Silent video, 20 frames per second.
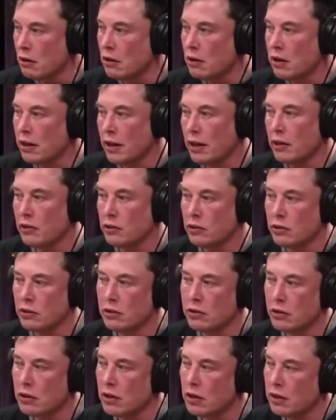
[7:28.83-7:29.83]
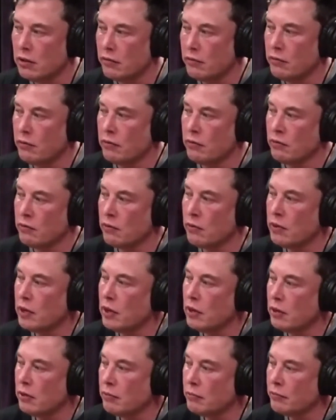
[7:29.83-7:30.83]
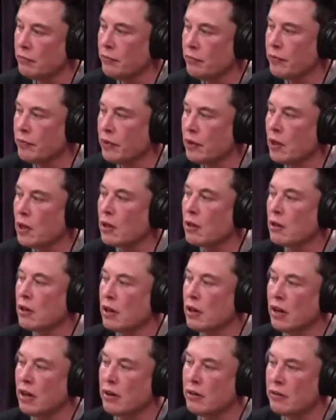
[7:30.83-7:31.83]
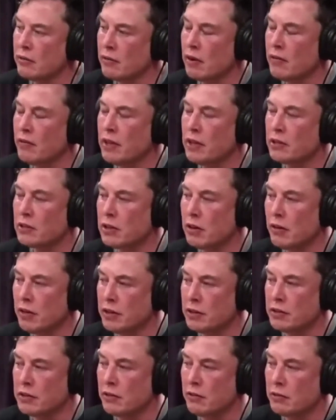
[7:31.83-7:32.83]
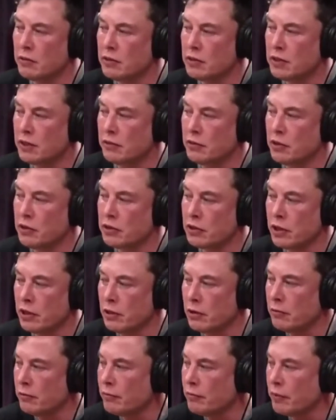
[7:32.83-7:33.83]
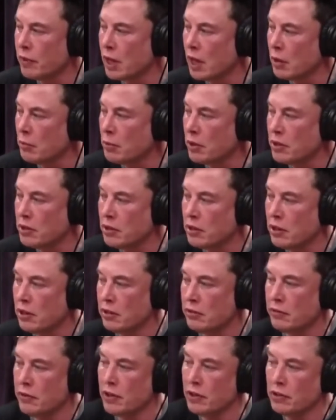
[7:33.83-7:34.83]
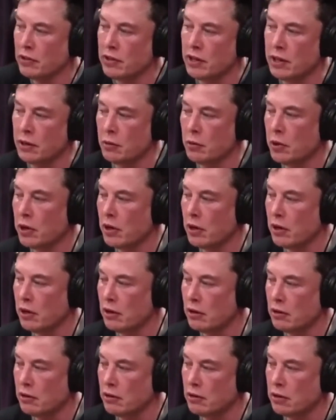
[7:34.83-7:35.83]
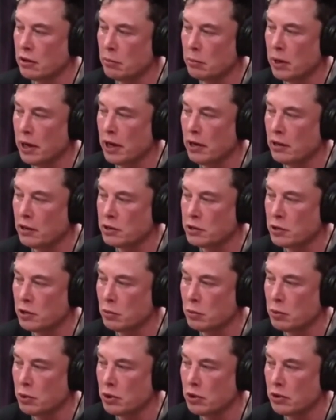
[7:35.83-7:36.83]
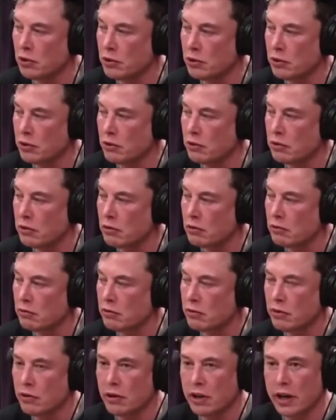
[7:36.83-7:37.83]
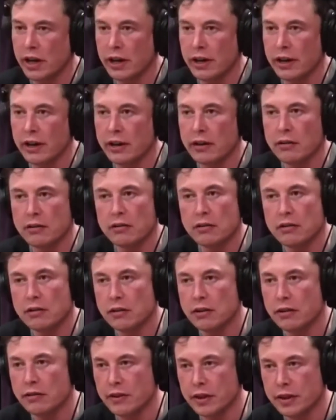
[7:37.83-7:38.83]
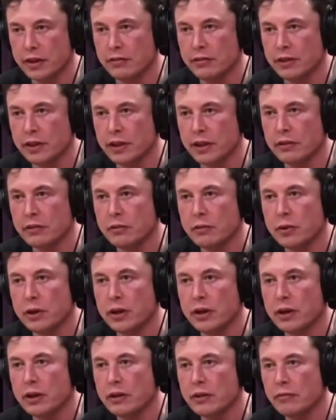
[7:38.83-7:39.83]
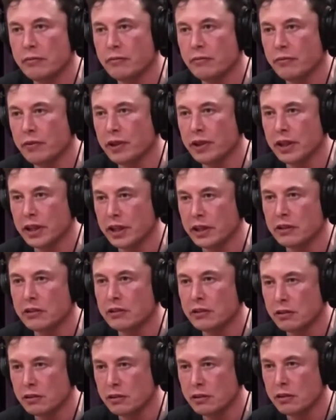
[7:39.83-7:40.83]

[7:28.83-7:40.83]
Yes. I mean, when I made this comment some years ago, but it feels like we are the biological bootloader for AI, effectively. We are building it.